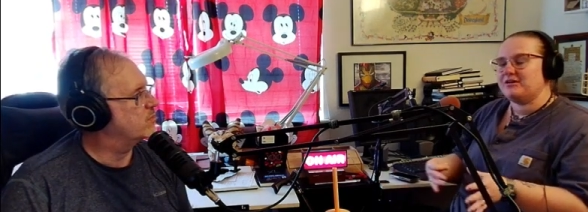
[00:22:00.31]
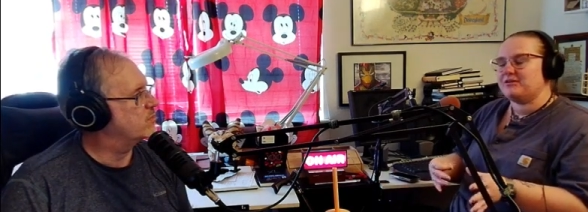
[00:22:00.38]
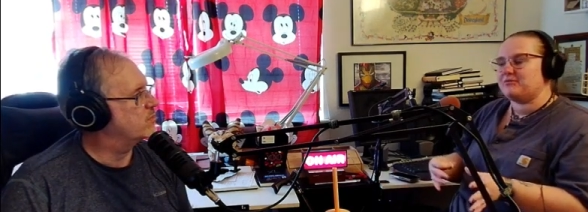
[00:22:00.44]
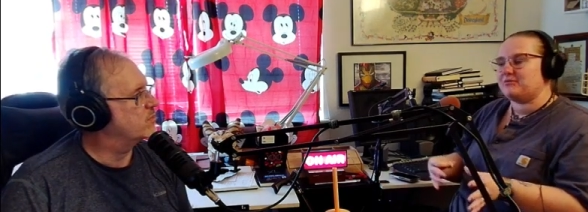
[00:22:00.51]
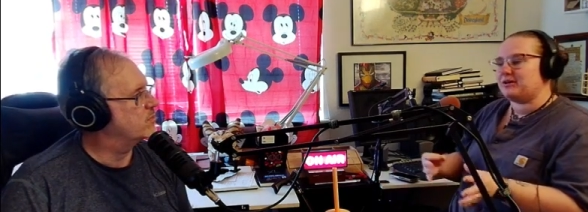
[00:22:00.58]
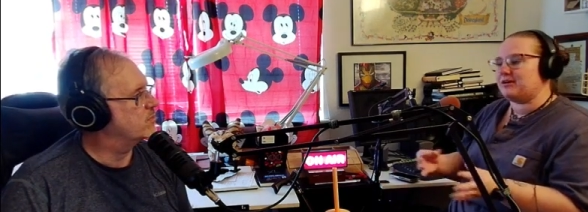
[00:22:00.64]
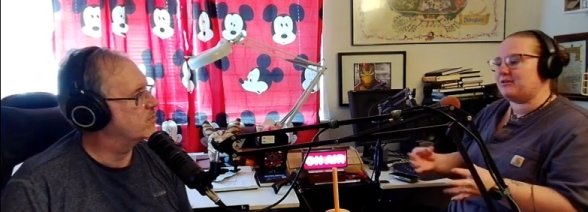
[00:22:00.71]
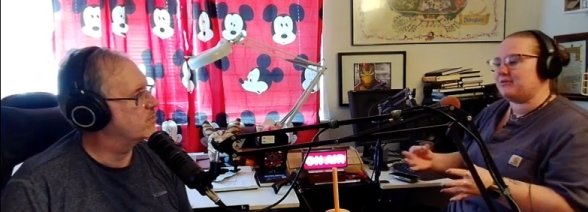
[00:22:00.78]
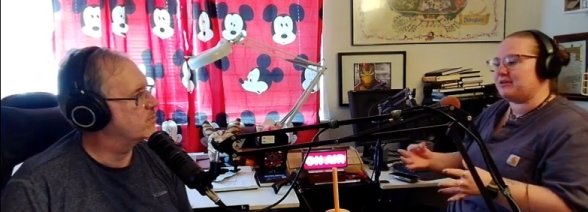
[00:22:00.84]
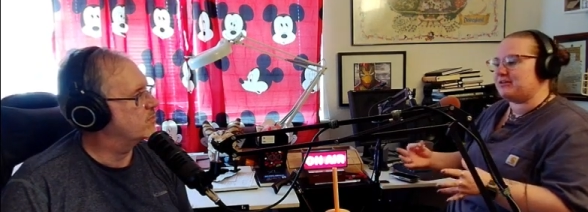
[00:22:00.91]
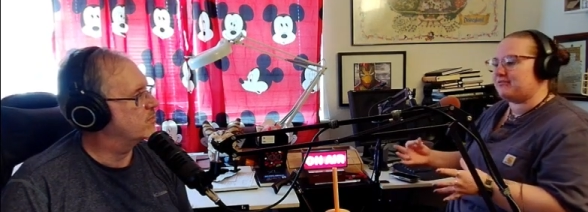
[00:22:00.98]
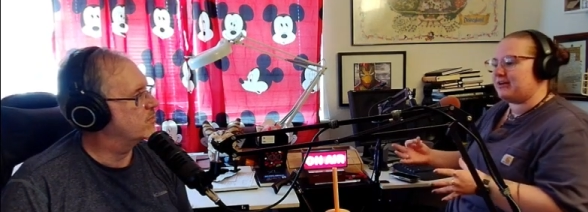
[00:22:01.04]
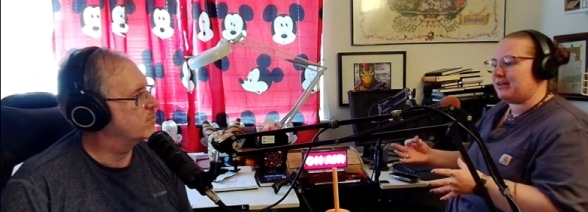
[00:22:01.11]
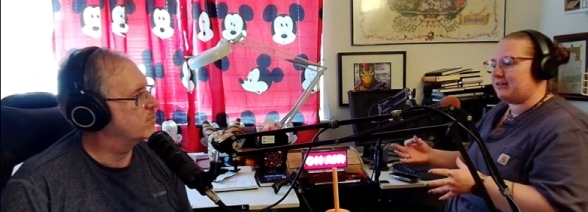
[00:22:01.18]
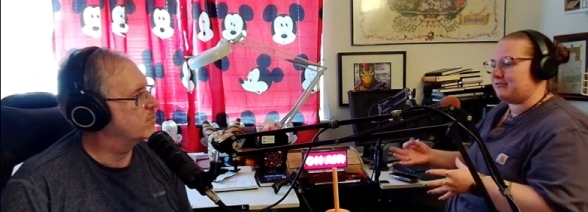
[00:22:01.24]
Speaker 1: where we have
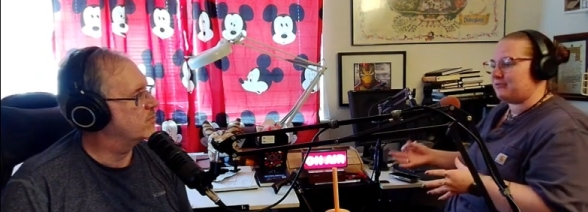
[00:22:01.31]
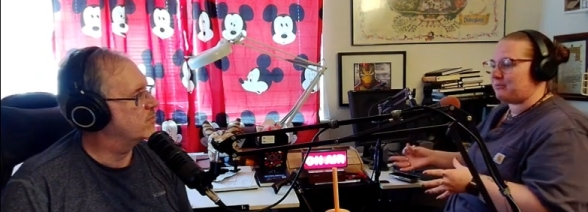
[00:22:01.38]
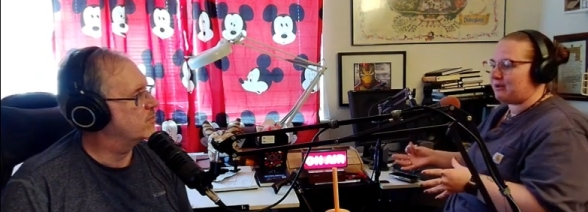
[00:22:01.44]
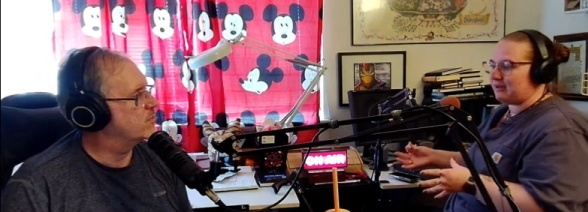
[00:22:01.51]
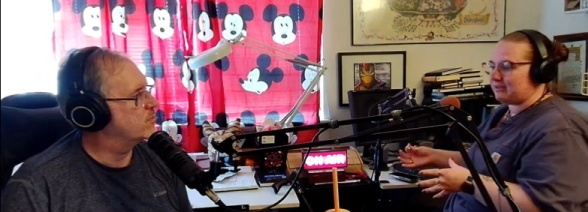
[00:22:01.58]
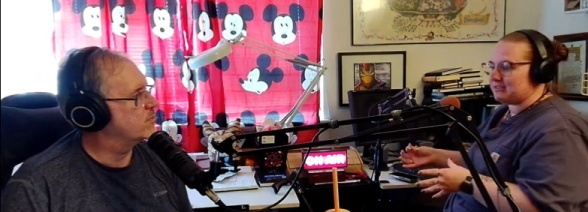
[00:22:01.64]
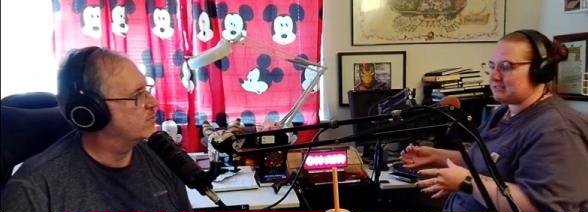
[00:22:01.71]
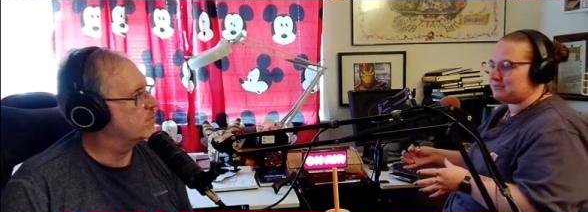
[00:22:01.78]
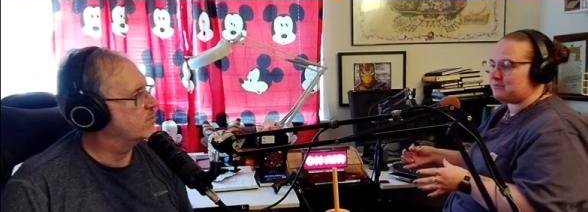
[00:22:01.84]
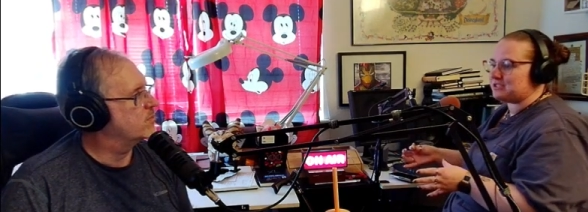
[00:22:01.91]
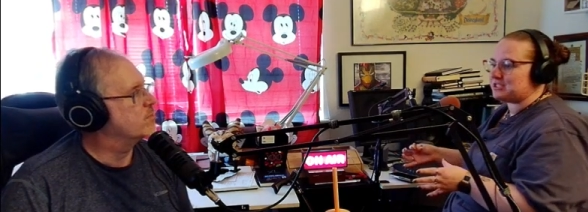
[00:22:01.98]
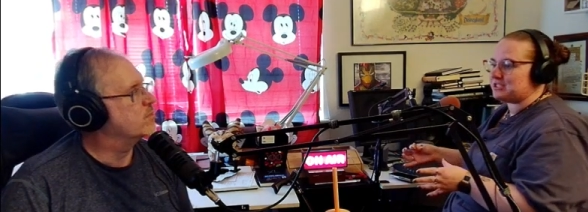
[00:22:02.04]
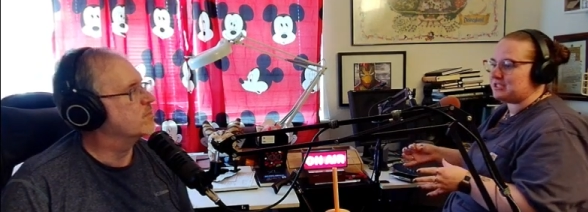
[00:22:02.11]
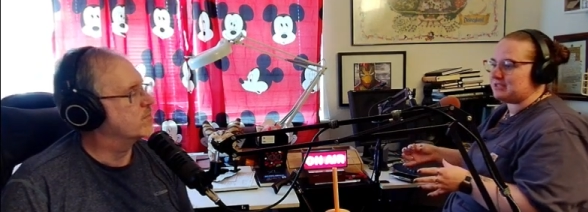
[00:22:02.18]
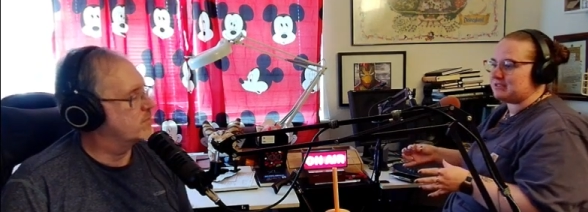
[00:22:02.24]
Helluva Boss, which
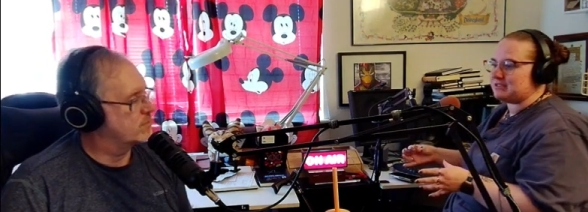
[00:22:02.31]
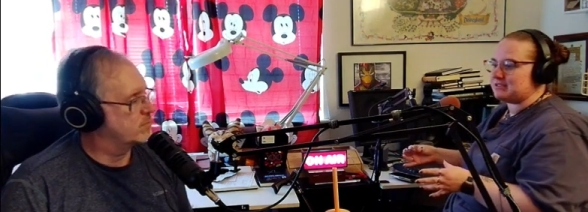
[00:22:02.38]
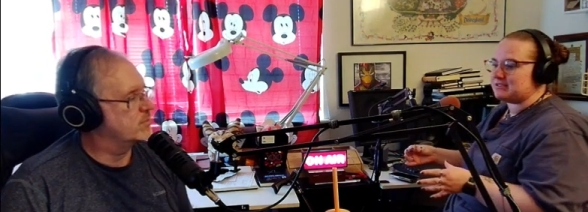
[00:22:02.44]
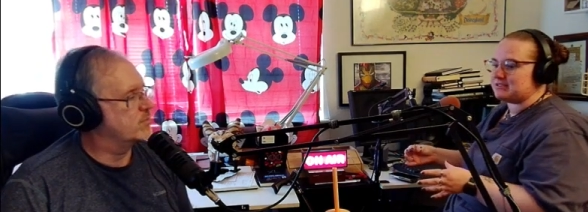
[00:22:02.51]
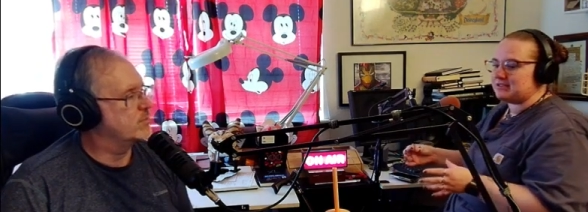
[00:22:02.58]
is